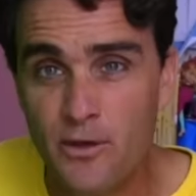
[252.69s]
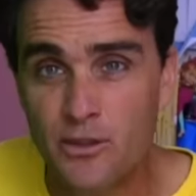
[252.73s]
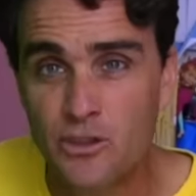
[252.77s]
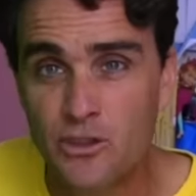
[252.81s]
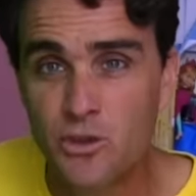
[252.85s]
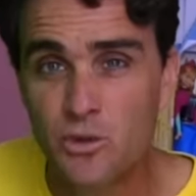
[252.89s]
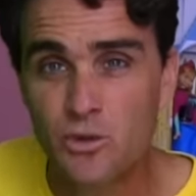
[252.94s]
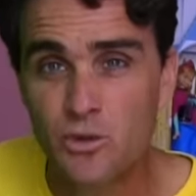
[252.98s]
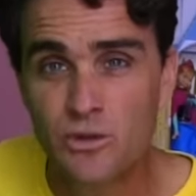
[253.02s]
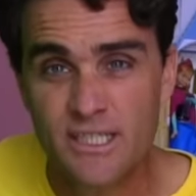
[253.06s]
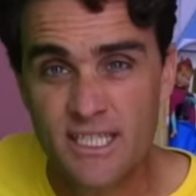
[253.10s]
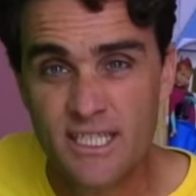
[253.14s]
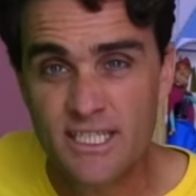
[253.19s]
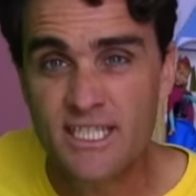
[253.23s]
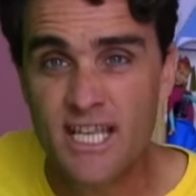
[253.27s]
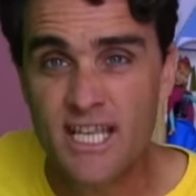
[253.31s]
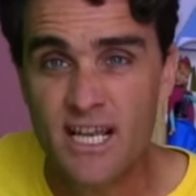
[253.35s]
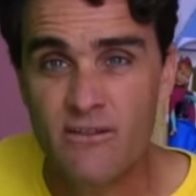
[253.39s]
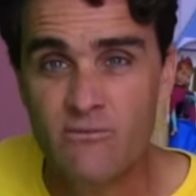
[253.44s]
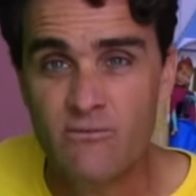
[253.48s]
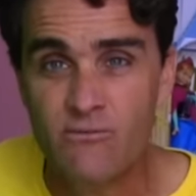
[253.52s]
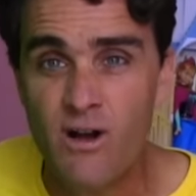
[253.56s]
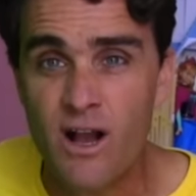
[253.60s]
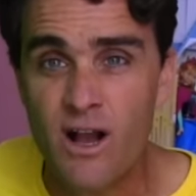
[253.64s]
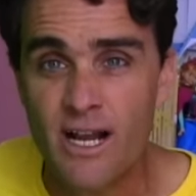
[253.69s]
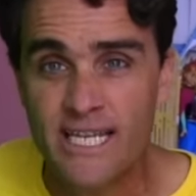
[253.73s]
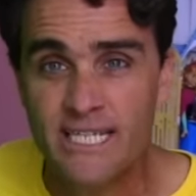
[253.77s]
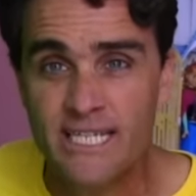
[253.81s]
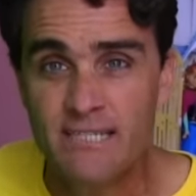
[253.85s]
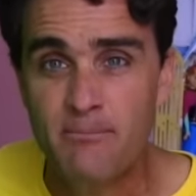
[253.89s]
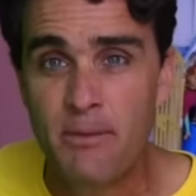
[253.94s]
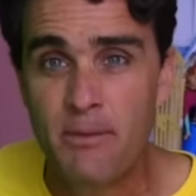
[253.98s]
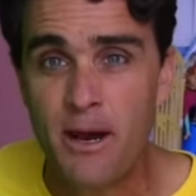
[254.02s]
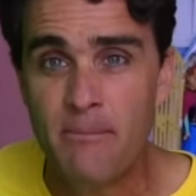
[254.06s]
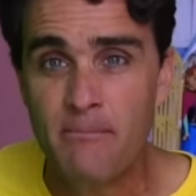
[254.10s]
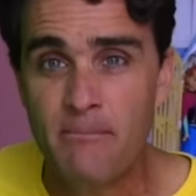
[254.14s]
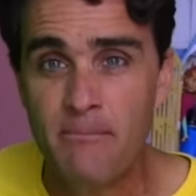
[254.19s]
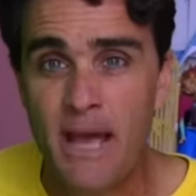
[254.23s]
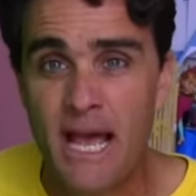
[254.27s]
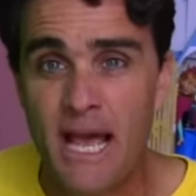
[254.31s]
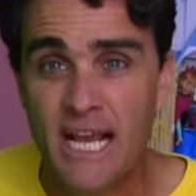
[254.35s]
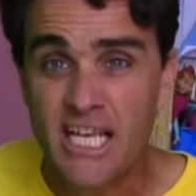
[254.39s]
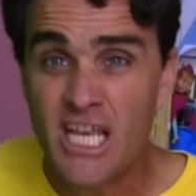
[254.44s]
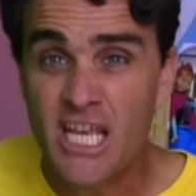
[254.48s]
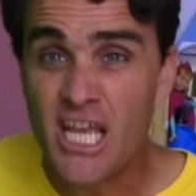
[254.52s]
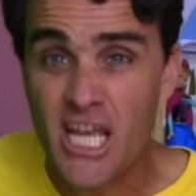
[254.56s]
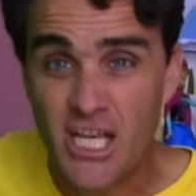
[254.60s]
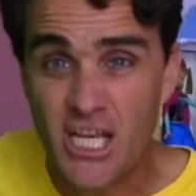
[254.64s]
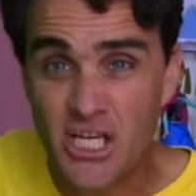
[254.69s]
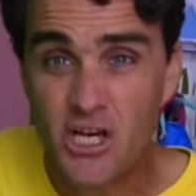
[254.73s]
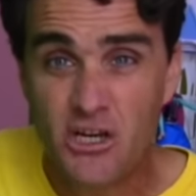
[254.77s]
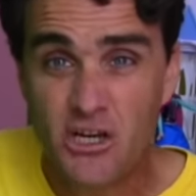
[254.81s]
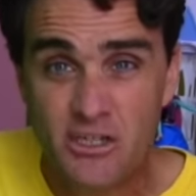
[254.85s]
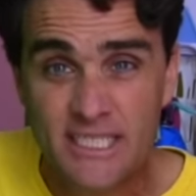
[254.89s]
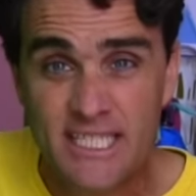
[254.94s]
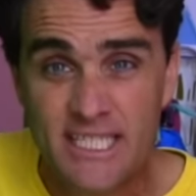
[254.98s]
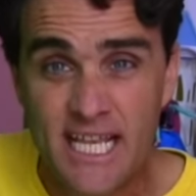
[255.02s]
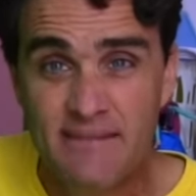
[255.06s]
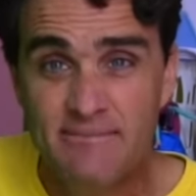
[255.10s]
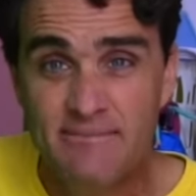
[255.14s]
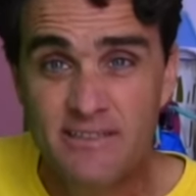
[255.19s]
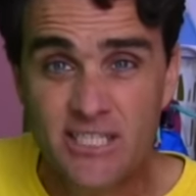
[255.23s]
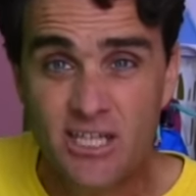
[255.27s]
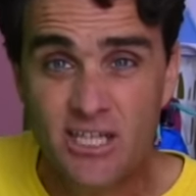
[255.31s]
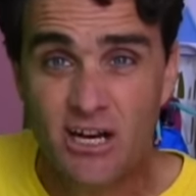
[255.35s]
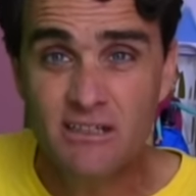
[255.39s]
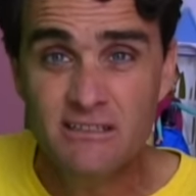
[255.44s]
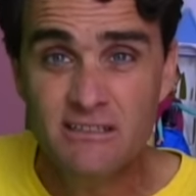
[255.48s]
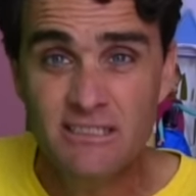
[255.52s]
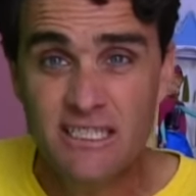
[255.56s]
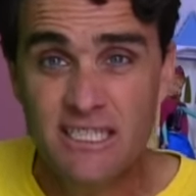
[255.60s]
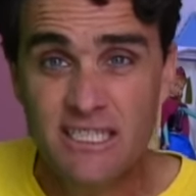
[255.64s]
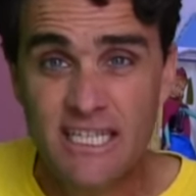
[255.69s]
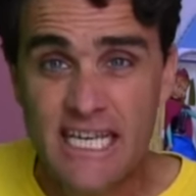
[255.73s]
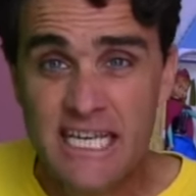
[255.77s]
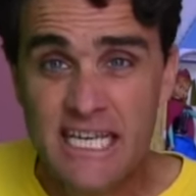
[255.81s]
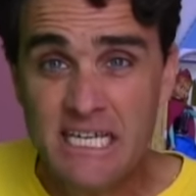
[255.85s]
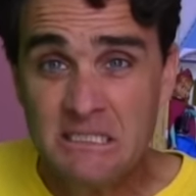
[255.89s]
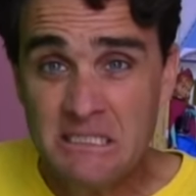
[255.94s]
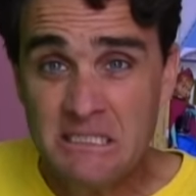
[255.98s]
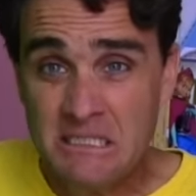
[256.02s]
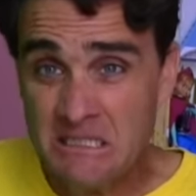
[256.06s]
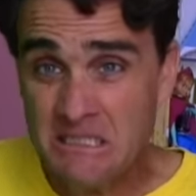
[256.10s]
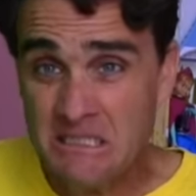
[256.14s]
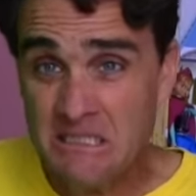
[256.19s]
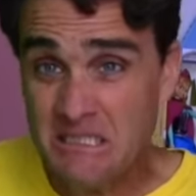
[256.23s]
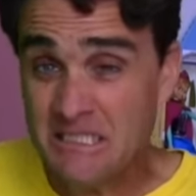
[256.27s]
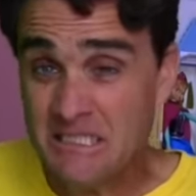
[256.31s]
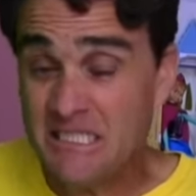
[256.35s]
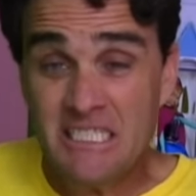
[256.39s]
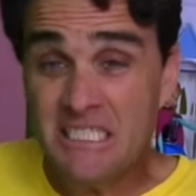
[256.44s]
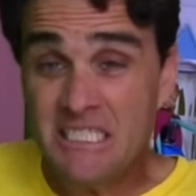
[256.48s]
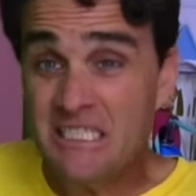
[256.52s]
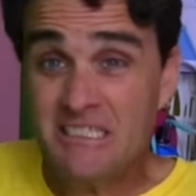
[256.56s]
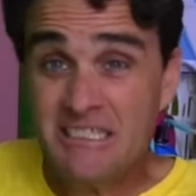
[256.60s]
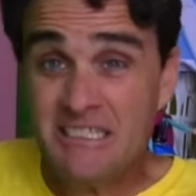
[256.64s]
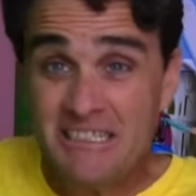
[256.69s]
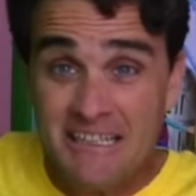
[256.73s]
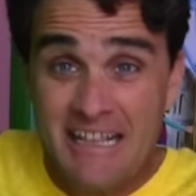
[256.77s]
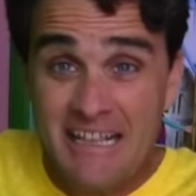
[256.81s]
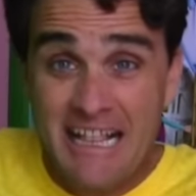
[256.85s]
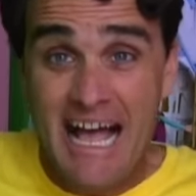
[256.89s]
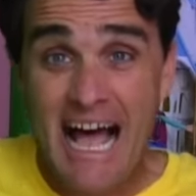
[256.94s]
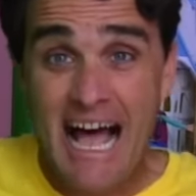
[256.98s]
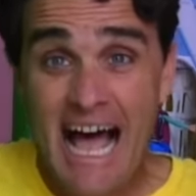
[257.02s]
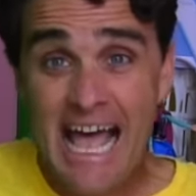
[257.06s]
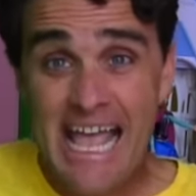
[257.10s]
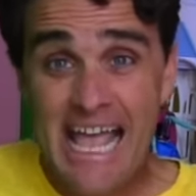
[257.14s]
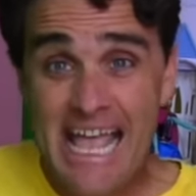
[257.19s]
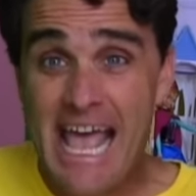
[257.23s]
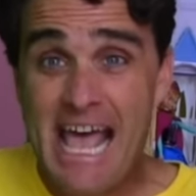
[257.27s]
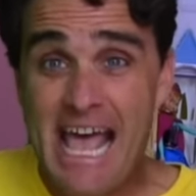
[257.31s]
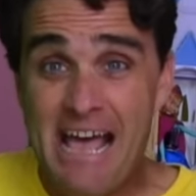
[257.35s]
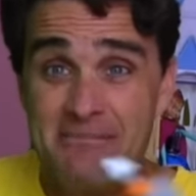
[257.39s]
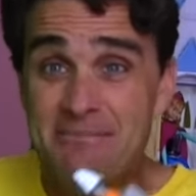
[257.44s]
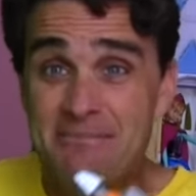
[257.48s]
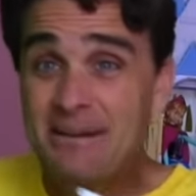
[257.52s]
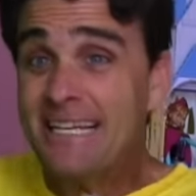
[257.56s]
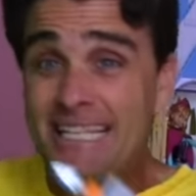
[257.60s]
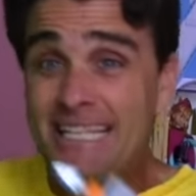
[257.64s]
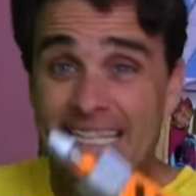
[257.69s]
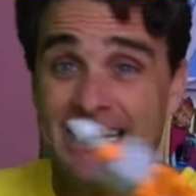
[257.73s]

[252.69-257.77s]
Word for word: our tools inside of Rocky's pup pack and go save Star Lily? Uh, I am.